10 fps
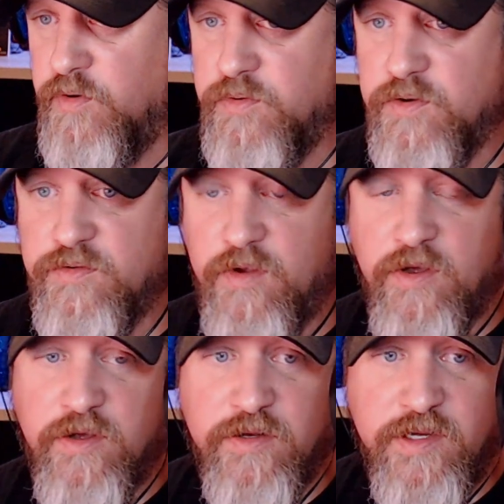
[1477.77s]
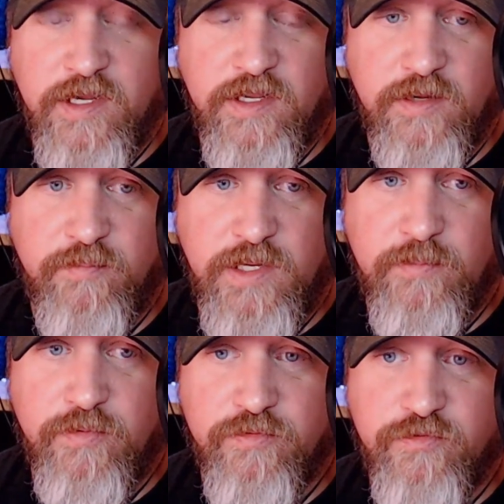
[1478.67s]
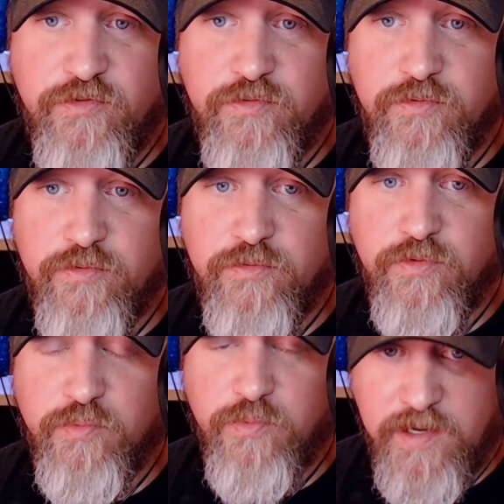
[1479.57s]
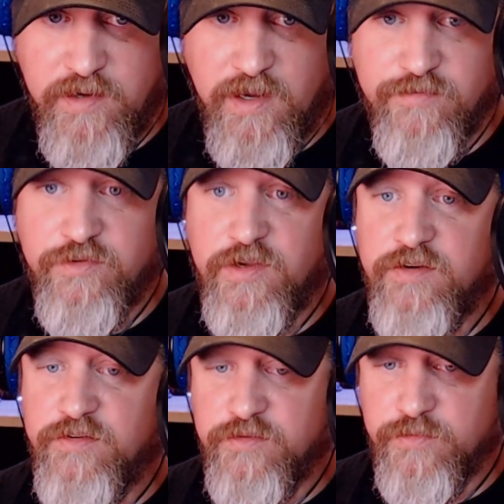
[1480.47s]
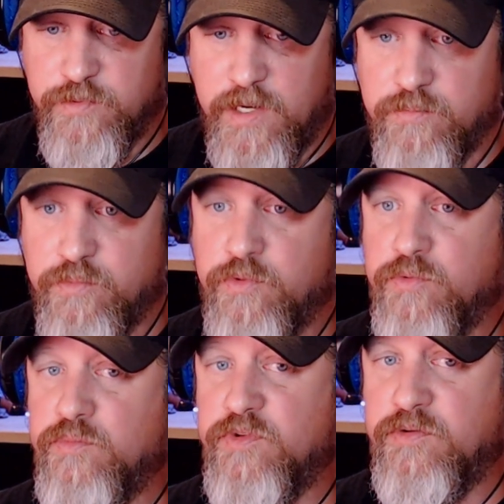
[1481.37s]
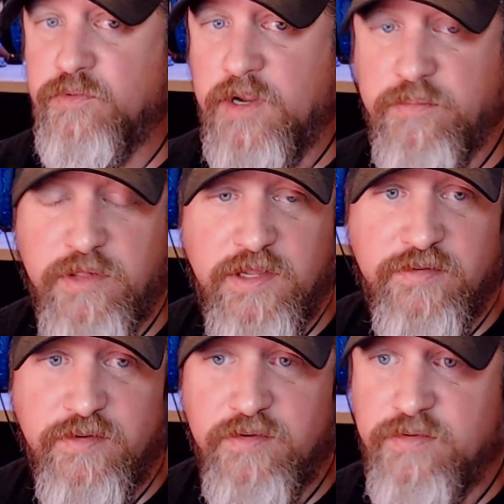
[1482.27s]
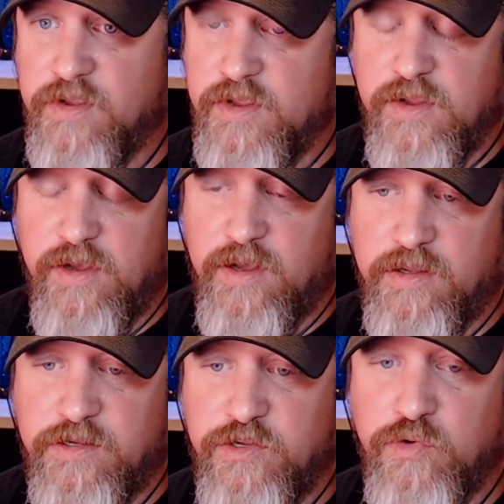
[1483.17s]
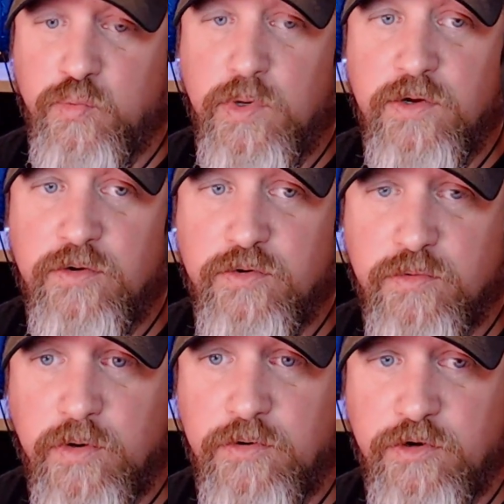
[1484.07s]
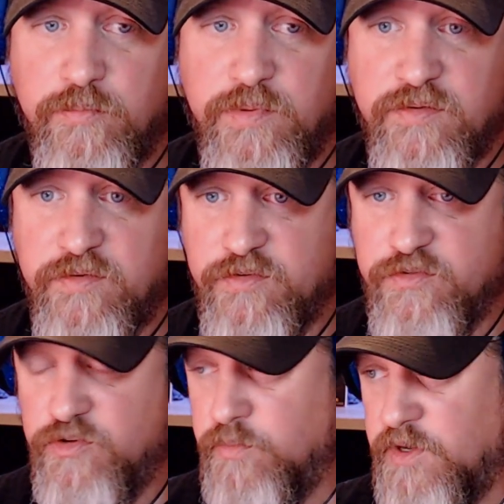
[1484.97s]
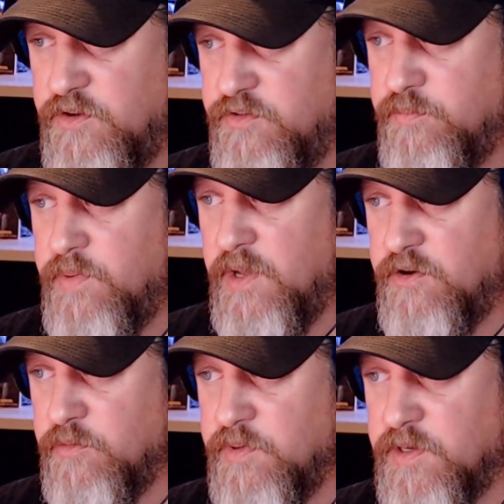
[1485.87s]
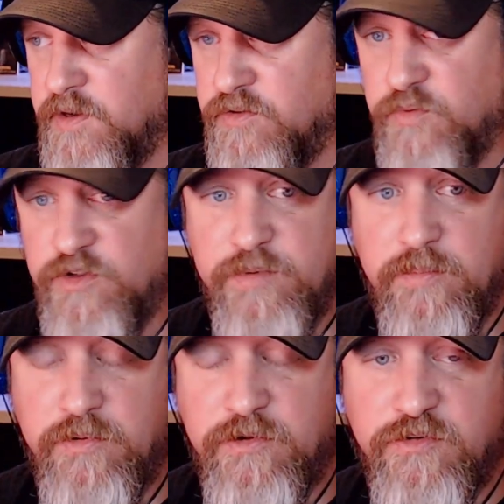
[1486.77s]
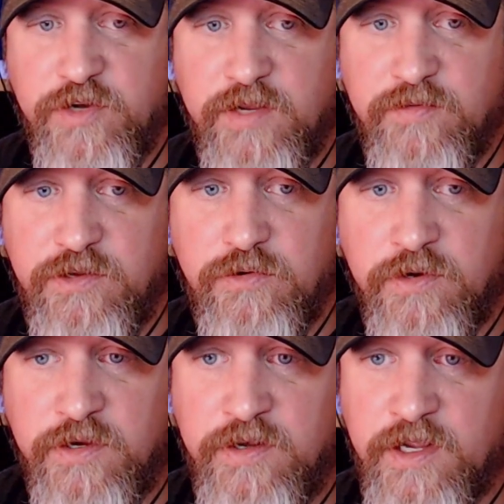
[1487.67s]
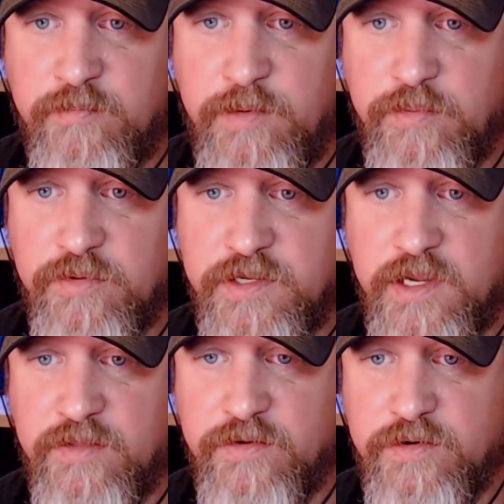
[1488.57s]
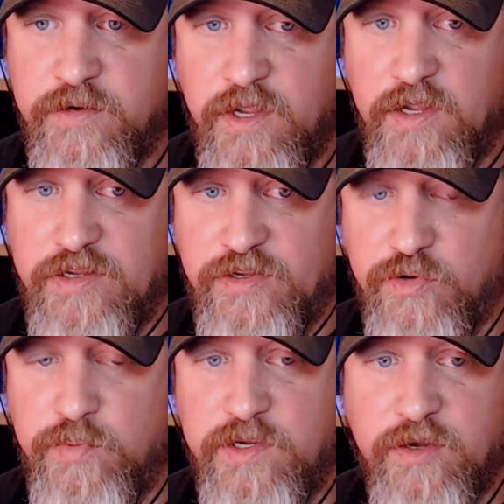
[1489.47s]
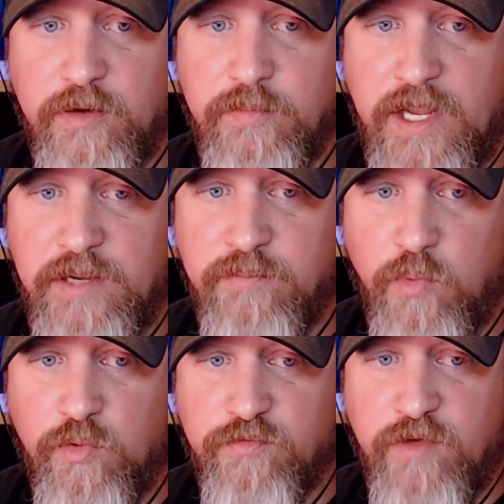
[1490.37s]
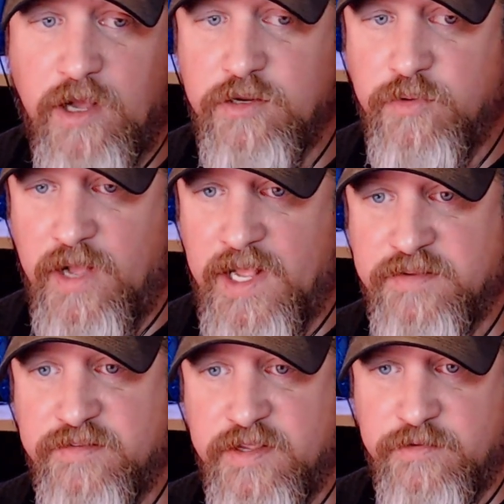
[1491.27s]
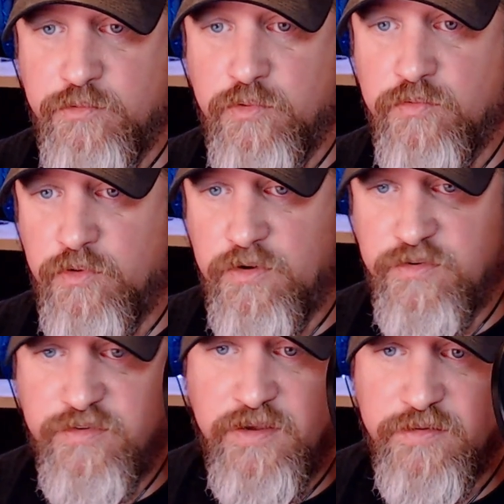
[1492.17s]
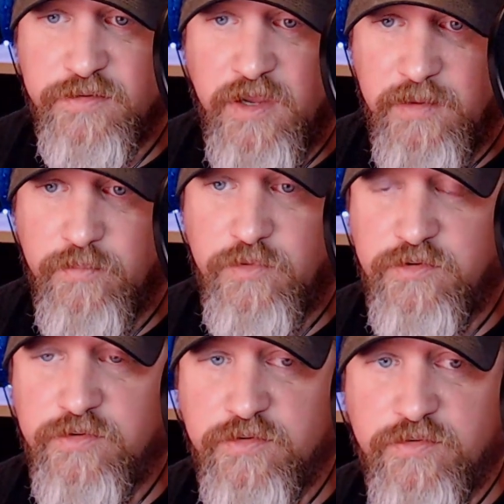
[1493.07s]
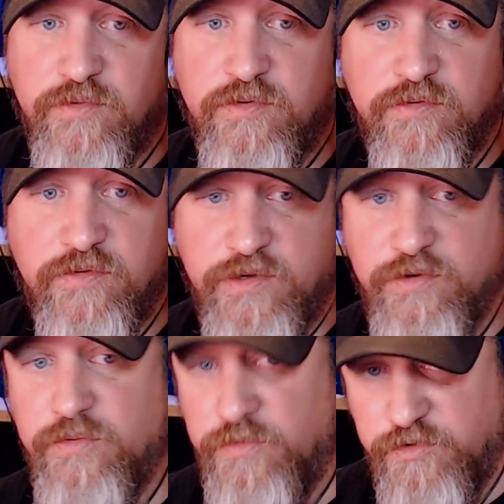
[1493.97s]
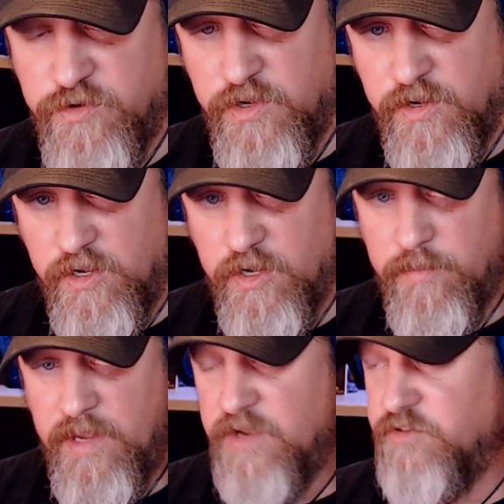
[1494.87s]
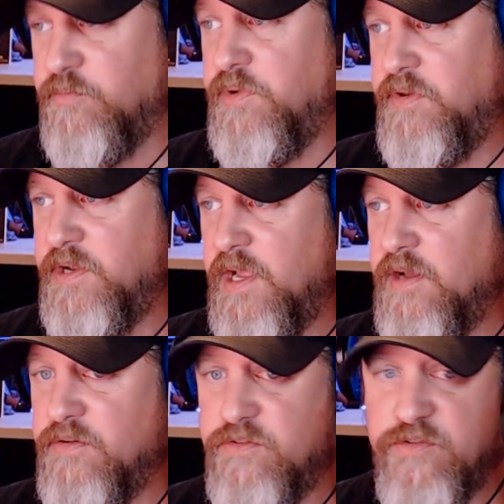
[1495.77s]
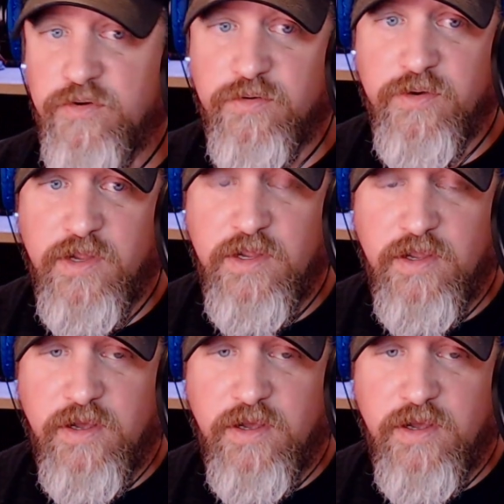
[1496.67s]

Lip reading: focus on getting people to the right conversations, the right rooms, and the right places, you will grow your business so much better, because once people understand that you can connect people together, you become a more valuable asset in their overall sales game, which is huge, as you're building out. So